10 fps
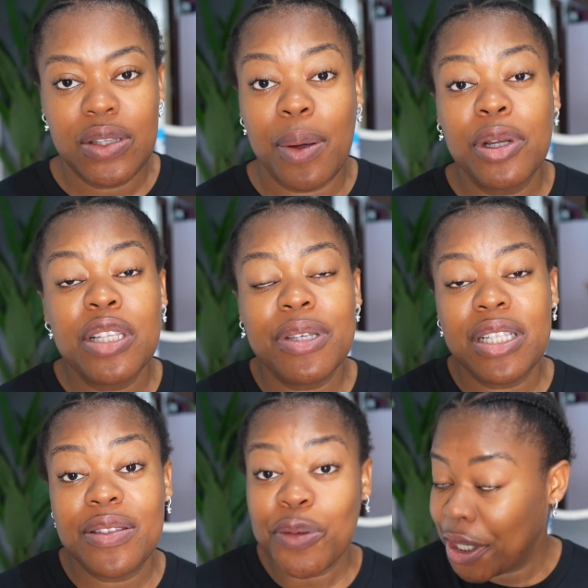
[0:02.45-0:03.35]
So I'm going to
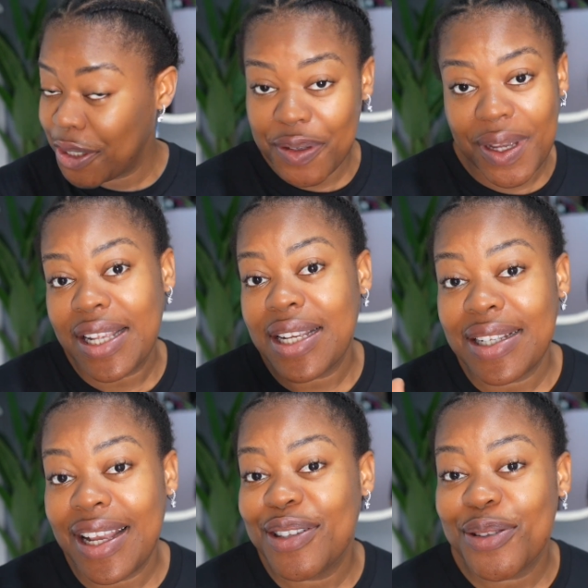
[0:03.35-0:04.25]
be talking to you guys
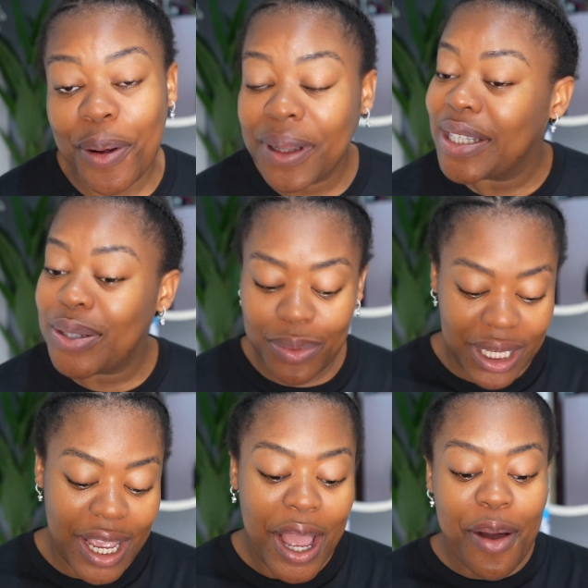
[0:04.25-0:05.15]
as I install this
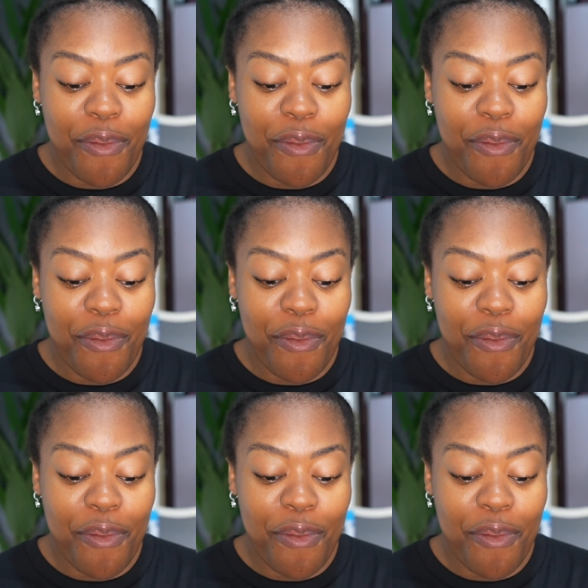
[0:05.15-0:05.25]
wig